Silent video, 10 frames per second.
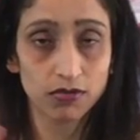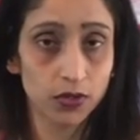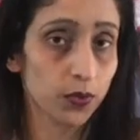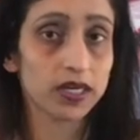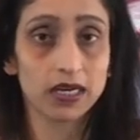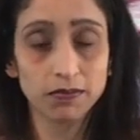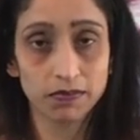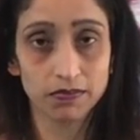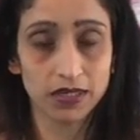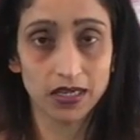growing up,
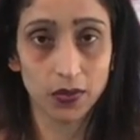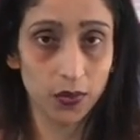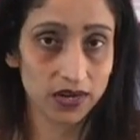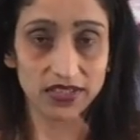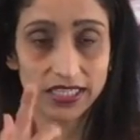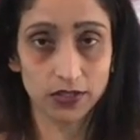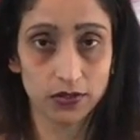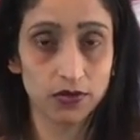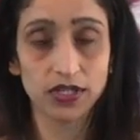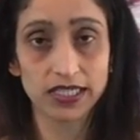wherever that
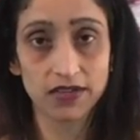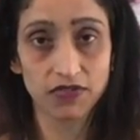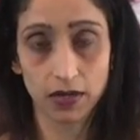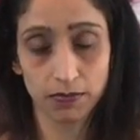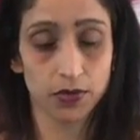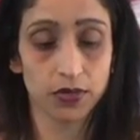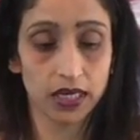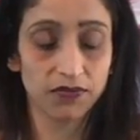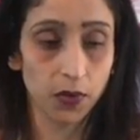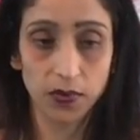you're originally from, growing
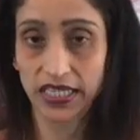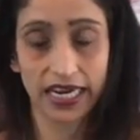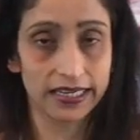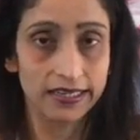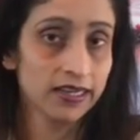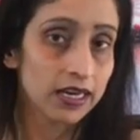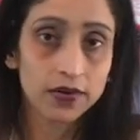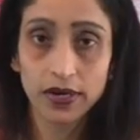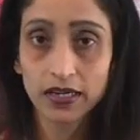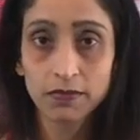up, we always had
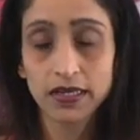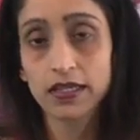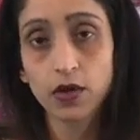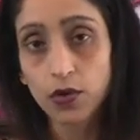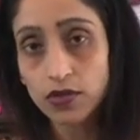regular milk,